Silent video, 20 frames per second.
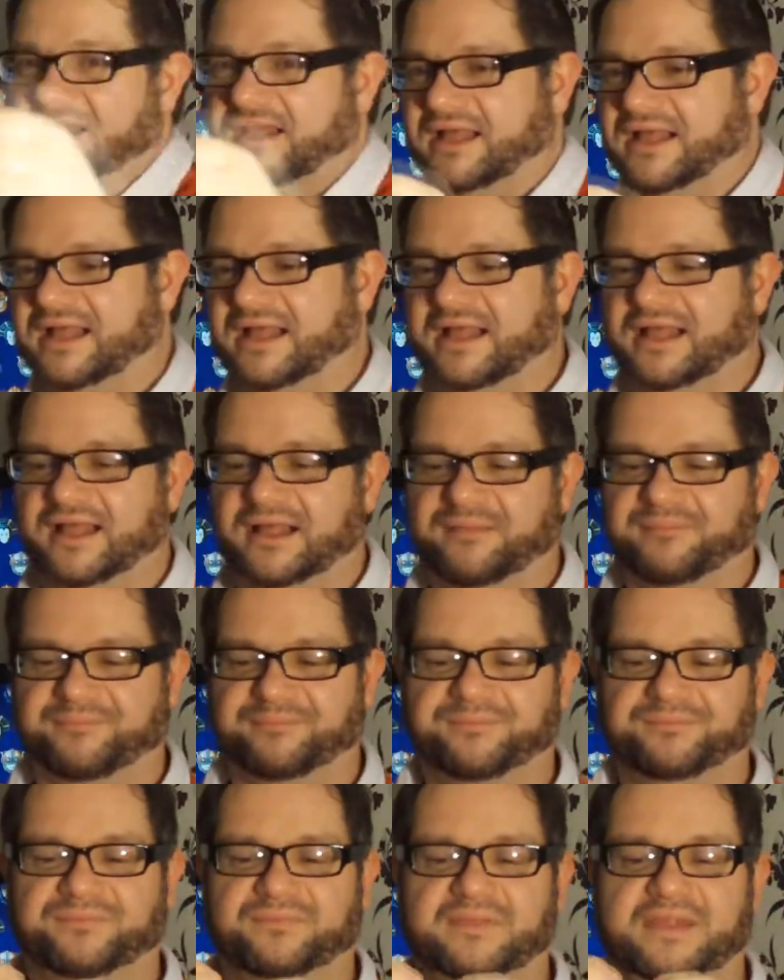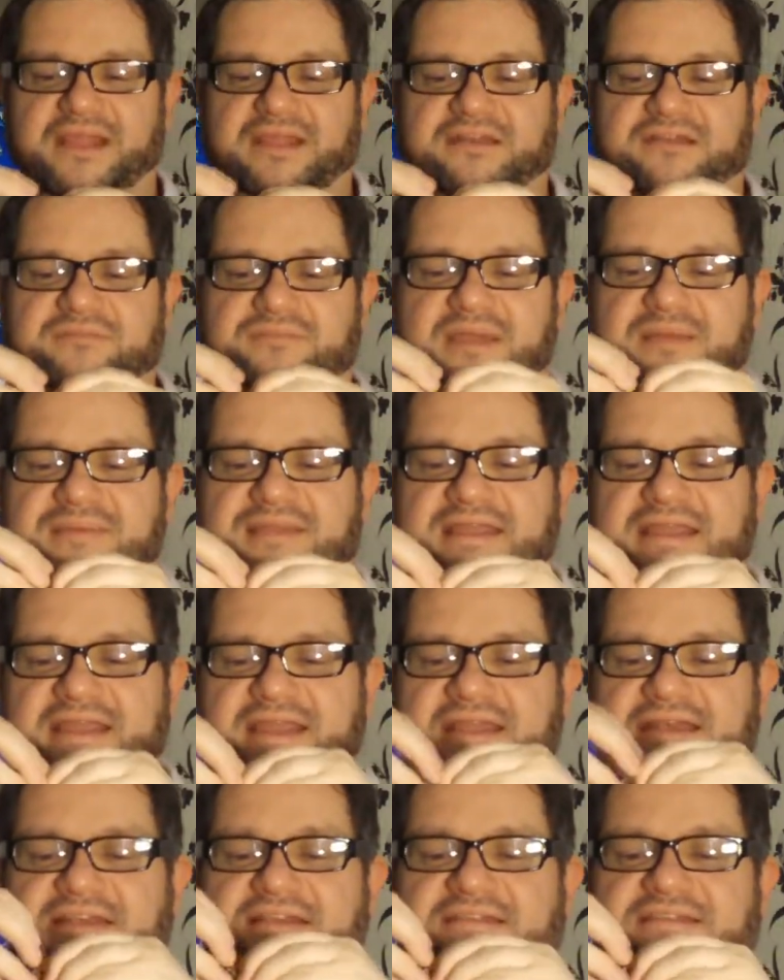And maybe
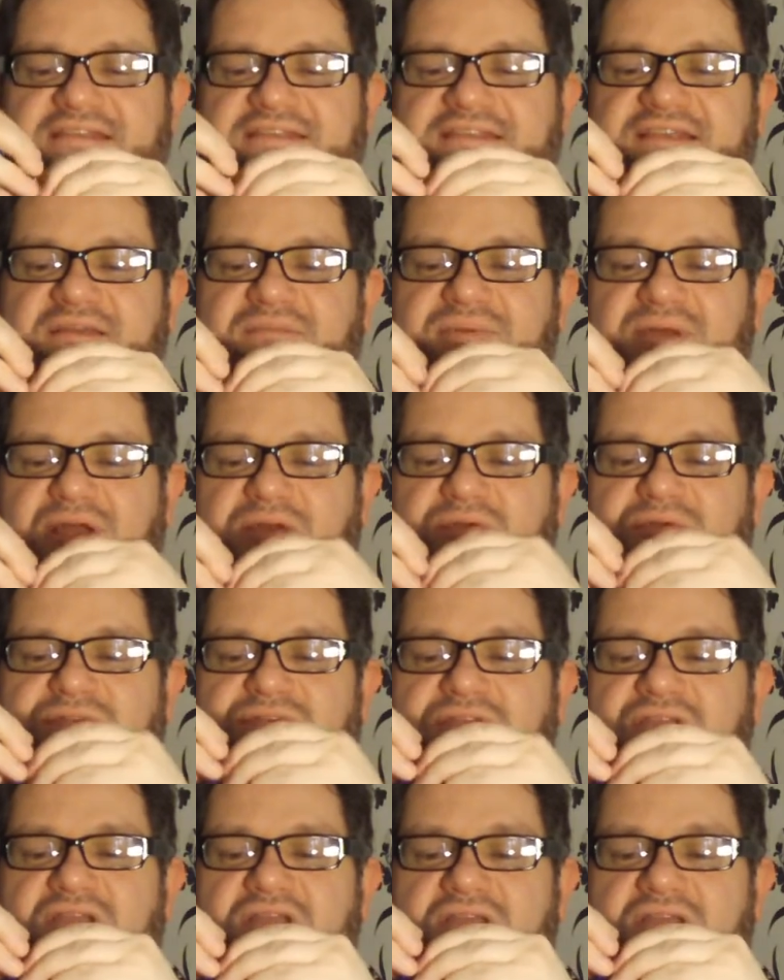in a sitting pose.